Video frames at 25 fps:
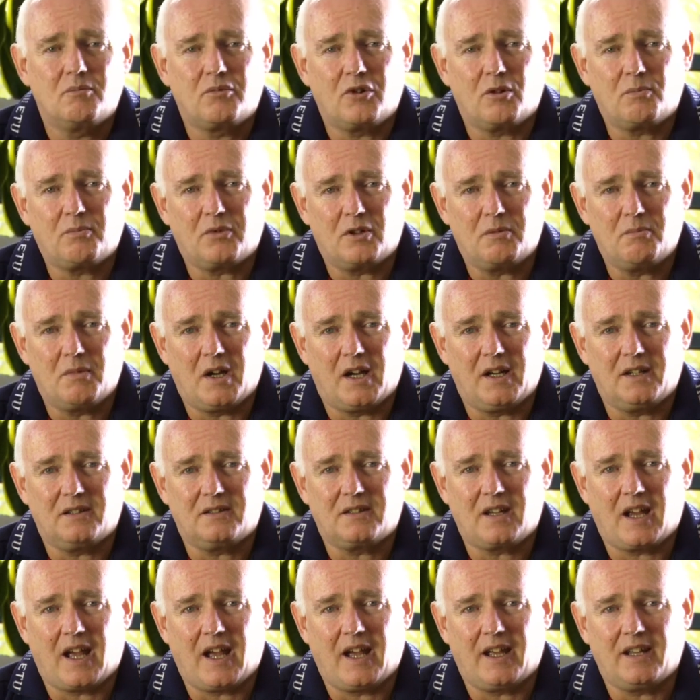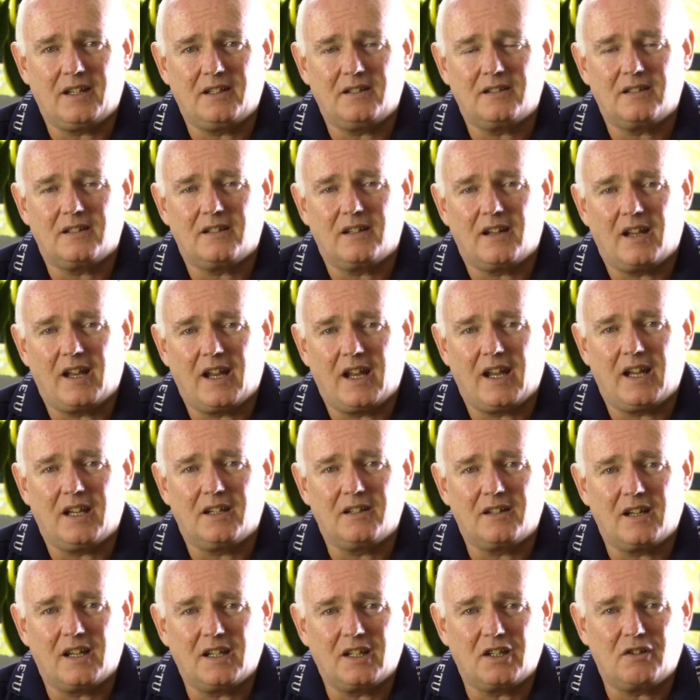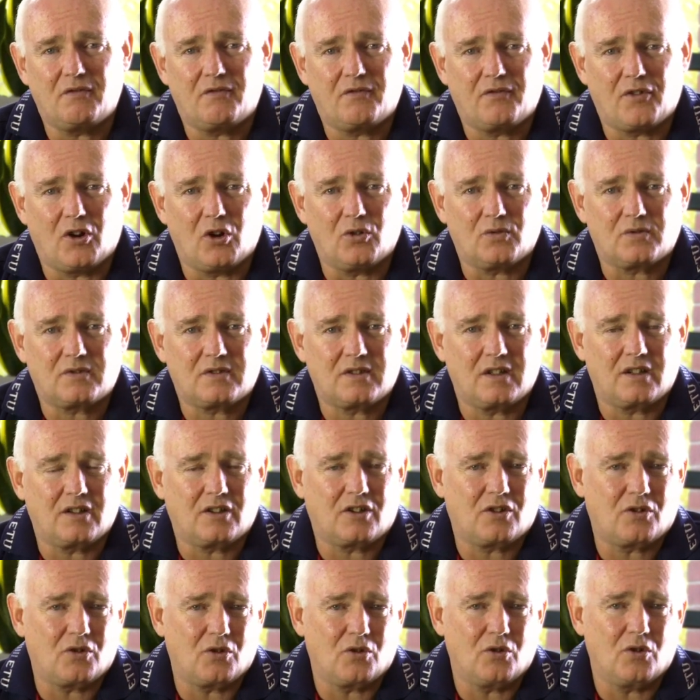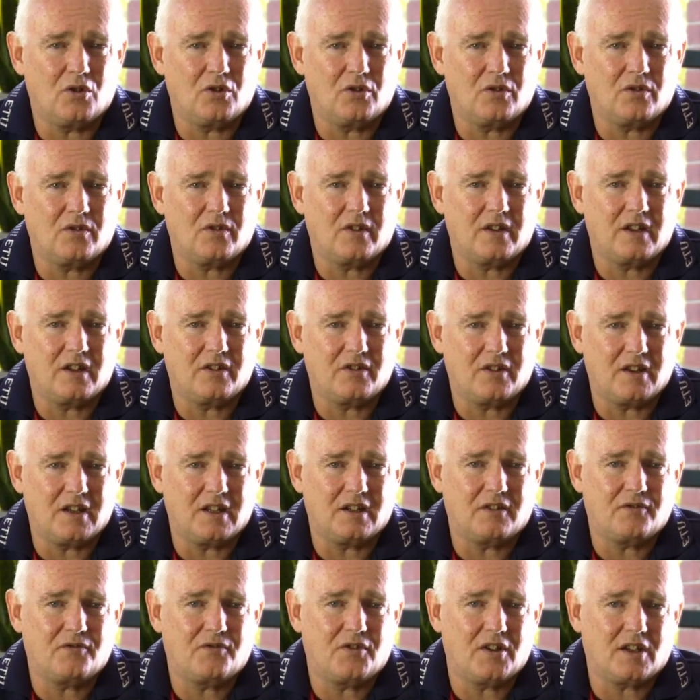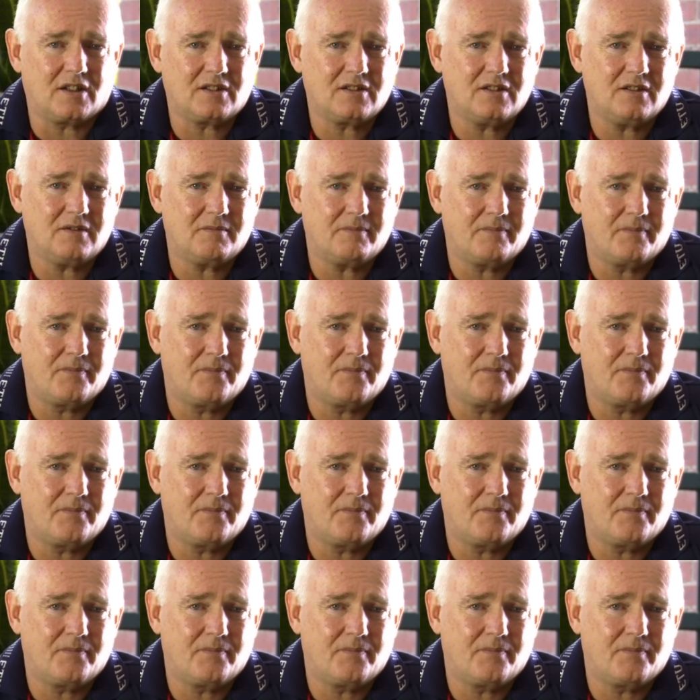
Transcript: properly maintained, and any faults that occur, they're there to fix it.